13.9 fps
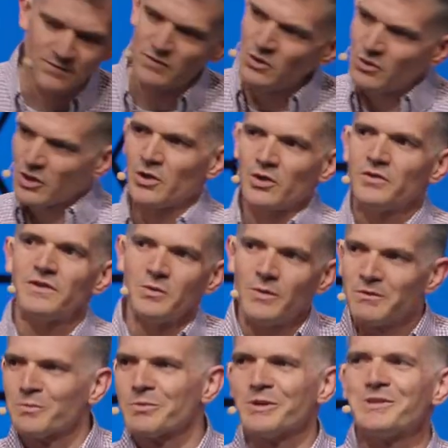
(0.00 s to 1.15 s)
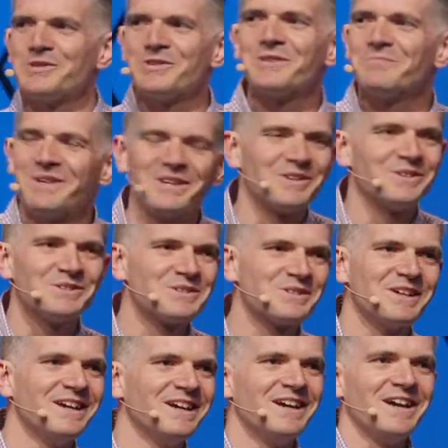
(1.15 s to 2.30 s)
if you heard that we were preaching on marriage
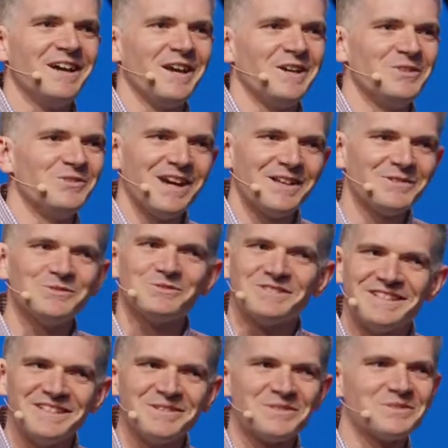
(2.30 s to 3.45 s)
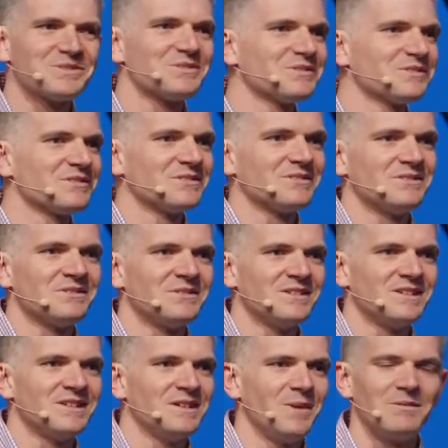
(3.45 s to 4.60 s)
and you got a little tense,
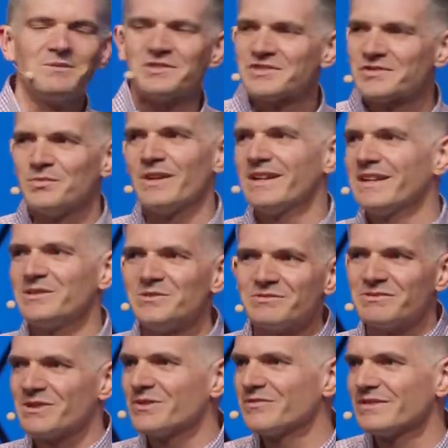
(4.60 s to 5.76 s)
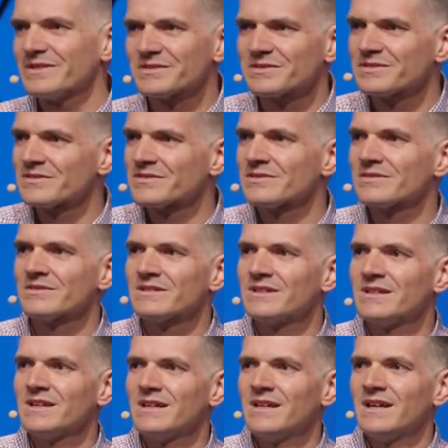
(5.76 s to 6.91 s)
maybe a little sweaty, a little nervous,
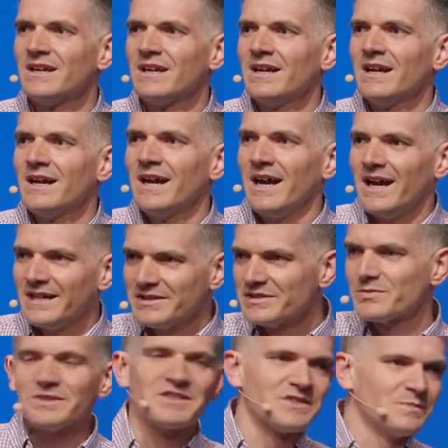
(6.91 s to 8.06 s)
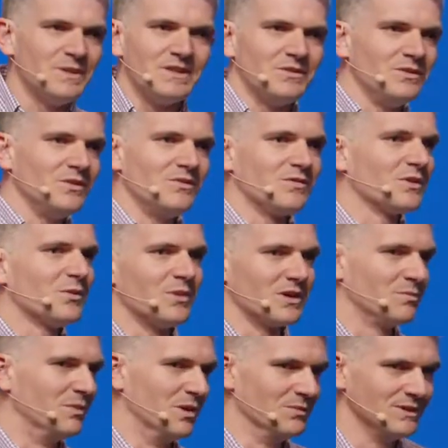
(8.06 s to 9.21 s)
I just want to speak to you for a
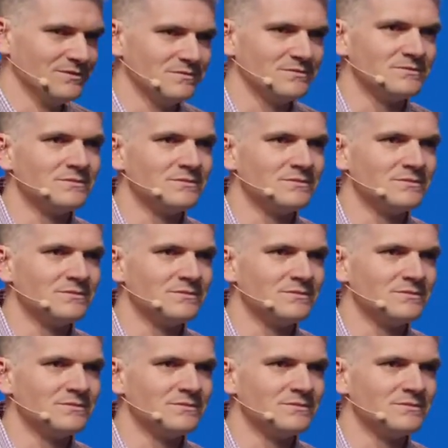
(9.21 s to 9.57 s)
quick moment.